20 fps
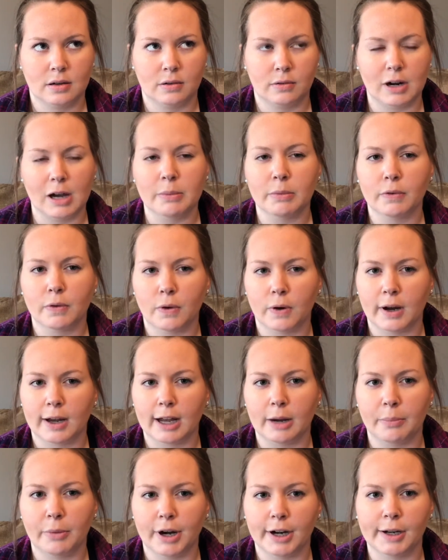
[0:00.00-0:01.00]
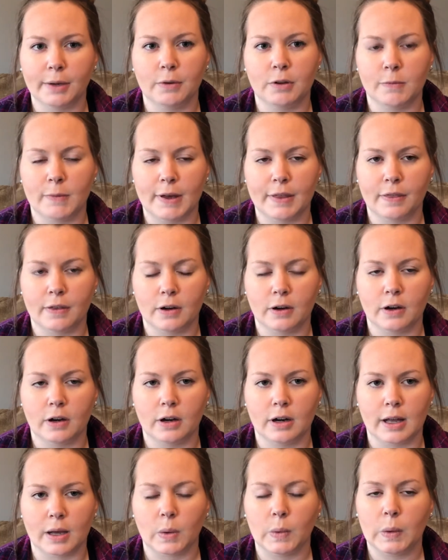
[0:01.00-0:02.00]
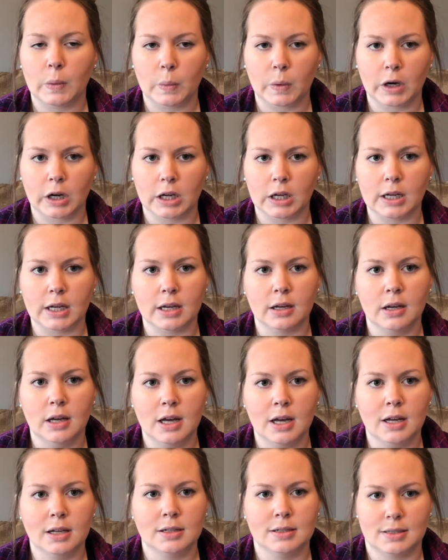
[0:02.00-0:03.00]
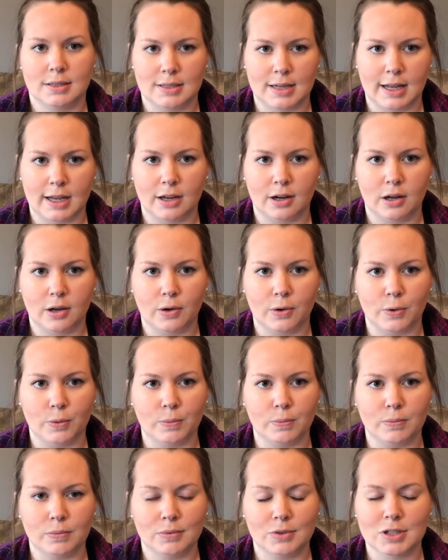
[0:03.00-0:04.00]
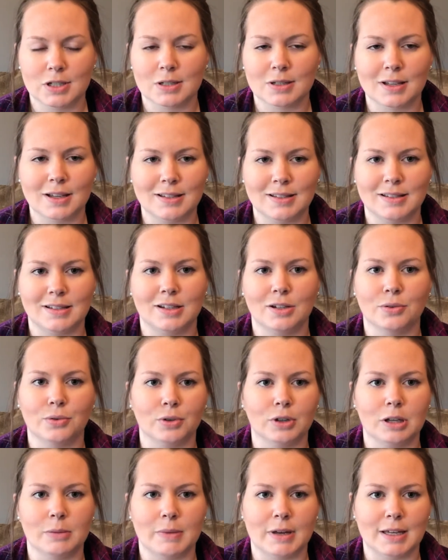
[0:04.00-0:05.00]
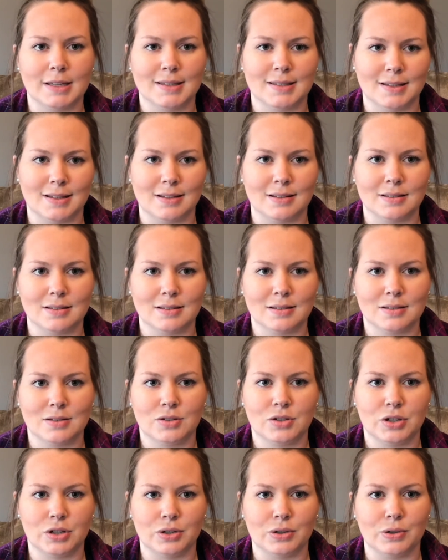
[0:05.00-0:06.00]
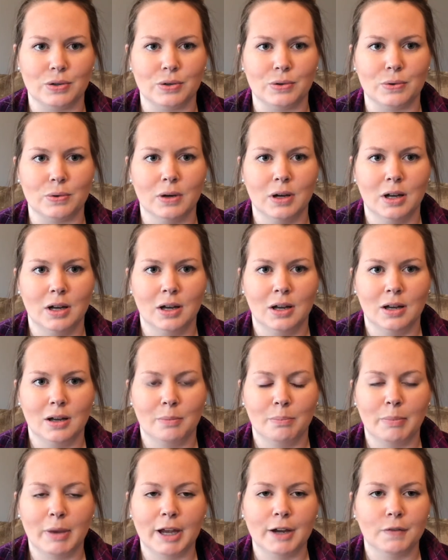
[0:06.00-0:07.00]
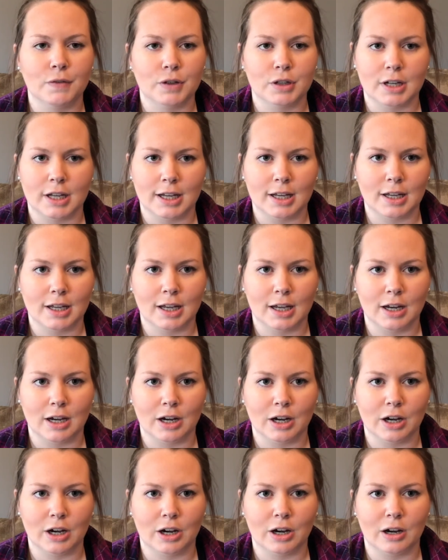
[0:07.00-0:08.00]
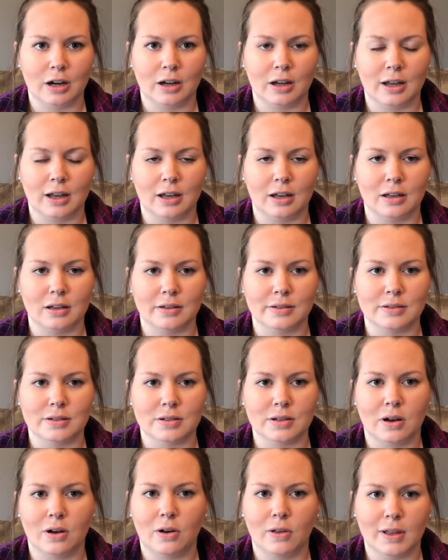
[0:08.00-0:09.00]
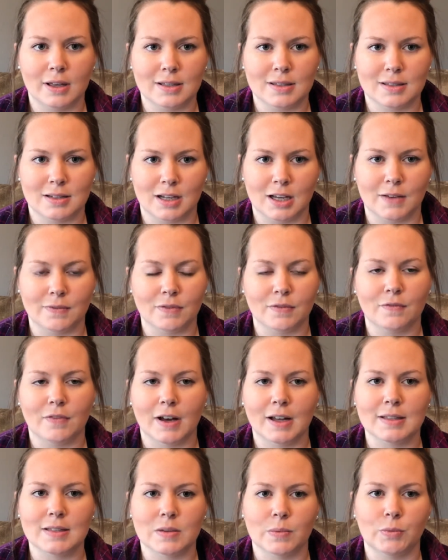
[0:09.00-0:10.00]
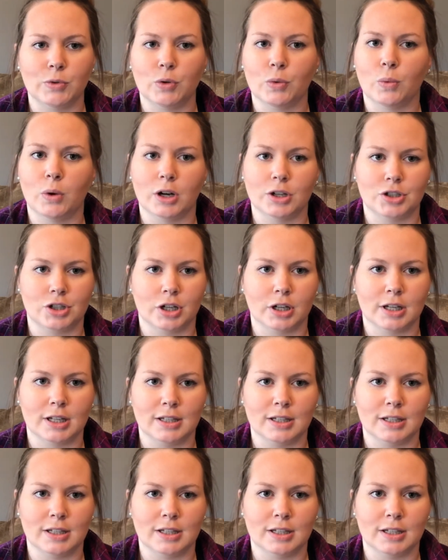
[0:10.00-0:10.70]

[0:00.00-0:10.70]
right before I got pregnant with my third, I quit working to stay at home just because it didn't really make sense to pay for daycare and all that stuff and find someone to watch our